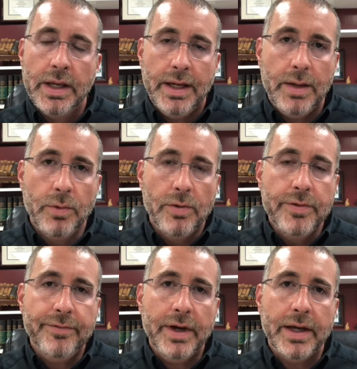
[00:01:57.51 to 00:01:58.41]
And what we
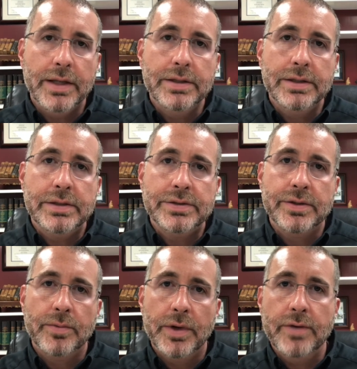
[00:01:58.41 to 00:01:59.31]
find is
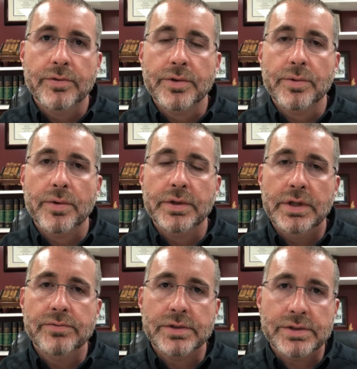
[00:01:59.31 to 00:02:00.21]
that whenever the Lord
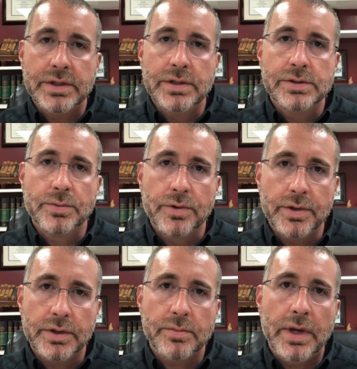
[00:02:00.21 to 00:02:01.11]
gives us in His Word a
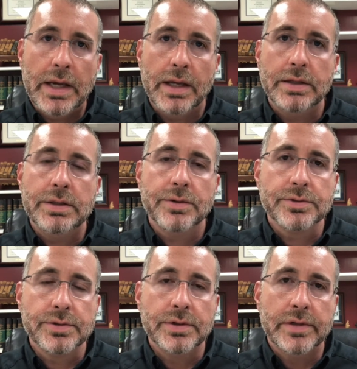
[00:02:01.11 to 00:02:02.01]
command, He
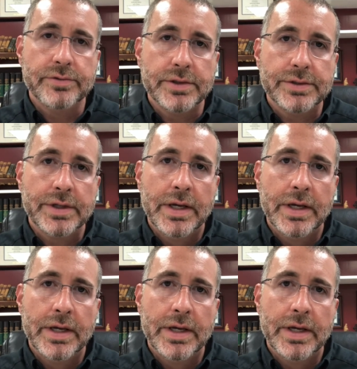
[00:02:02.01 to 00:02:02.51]
also gives us